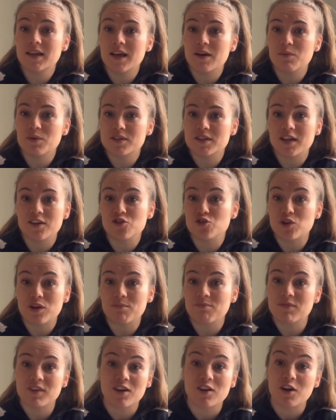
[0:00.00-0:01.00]
it was a
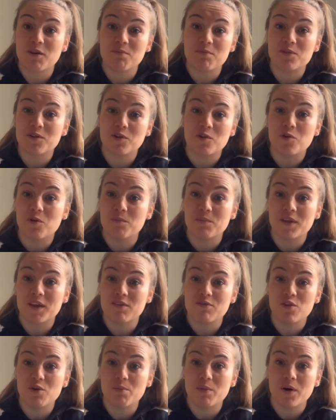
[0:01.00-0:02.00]
dream to come to go and play
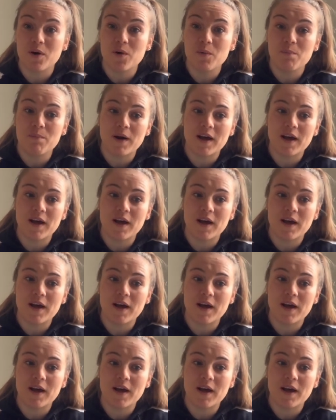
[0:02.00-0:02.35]
football,